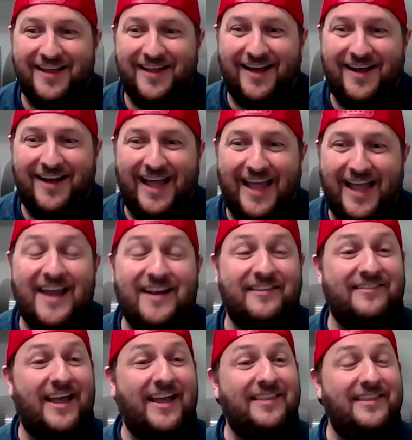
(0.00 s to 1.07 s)
Uh, I had a
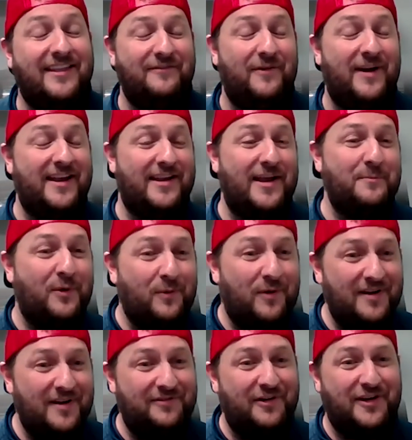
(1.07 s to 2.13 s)
site that ranked number
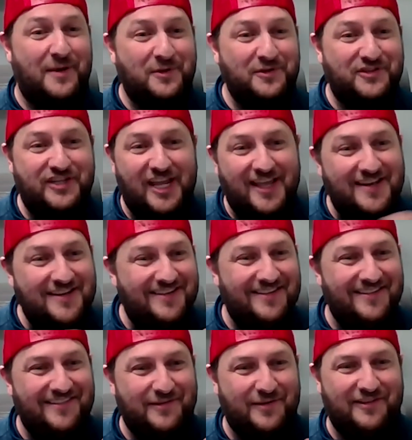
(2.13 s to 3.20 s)
one for double chin.
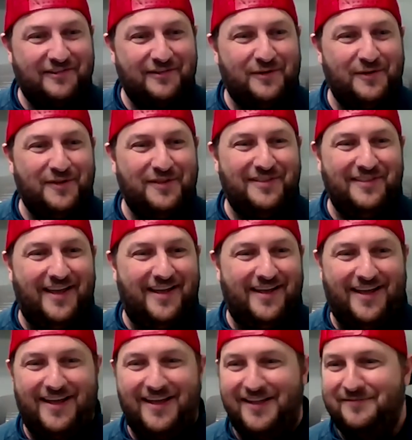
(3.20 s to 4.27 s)
So I sold.
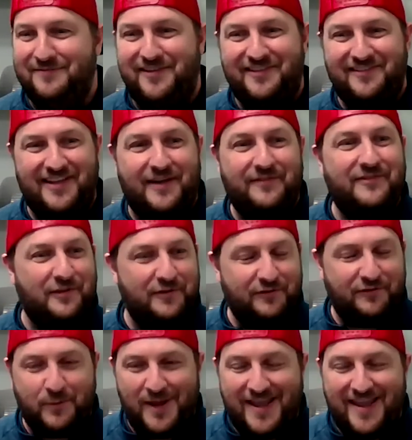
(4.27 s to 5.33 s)
Uh, really. Stuff to
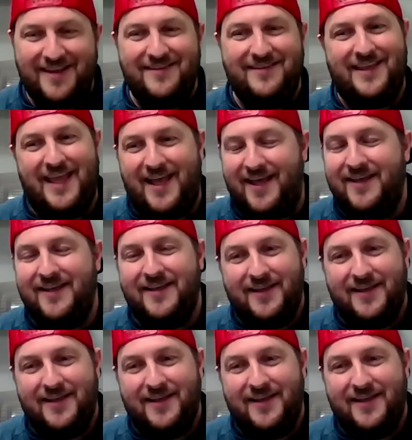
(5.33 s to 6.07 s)
lose weight. Yeah.